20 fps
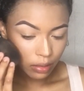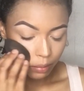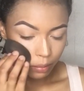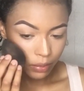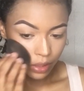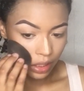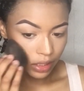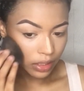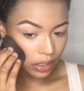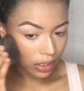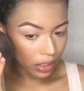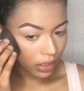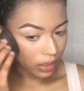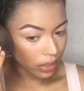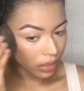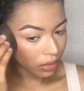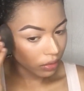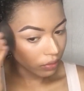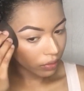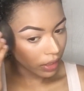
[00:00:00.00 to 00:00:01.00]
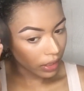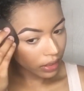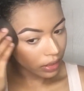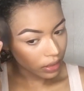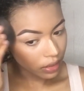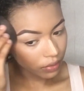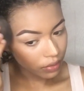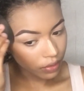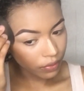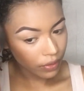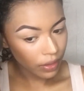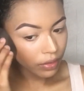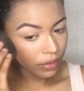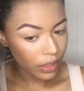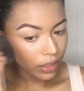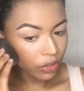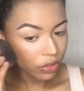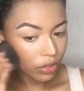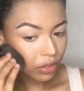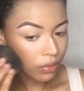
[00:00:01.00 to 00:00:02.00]
Blend it into the rest of the
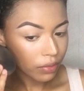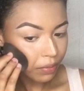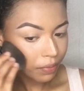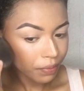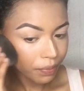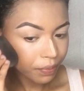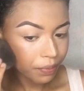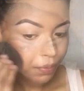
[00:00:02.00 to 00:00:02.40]
foundation.